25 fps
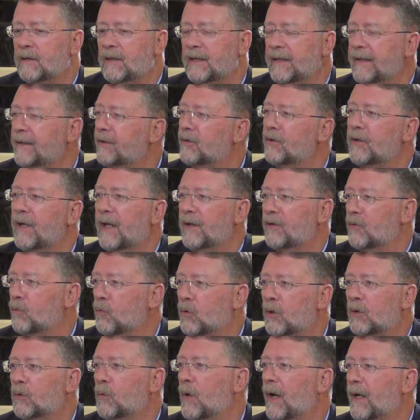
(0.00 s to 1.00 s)
the internet and the
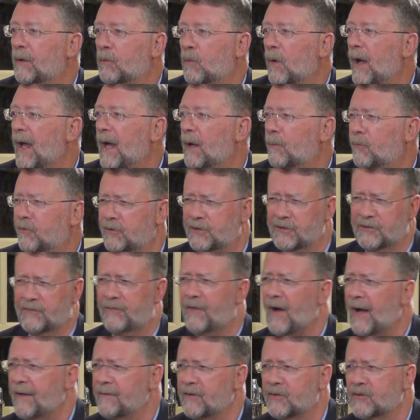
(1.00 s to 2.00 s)
World Wide Web were
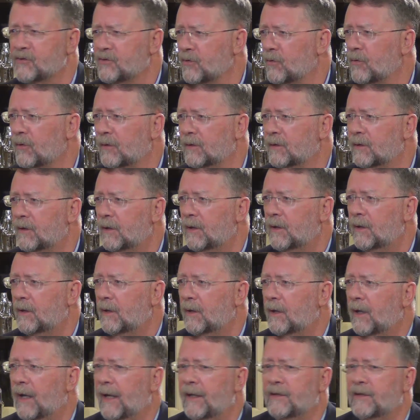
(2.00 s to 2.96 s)
just five years old. Yeah.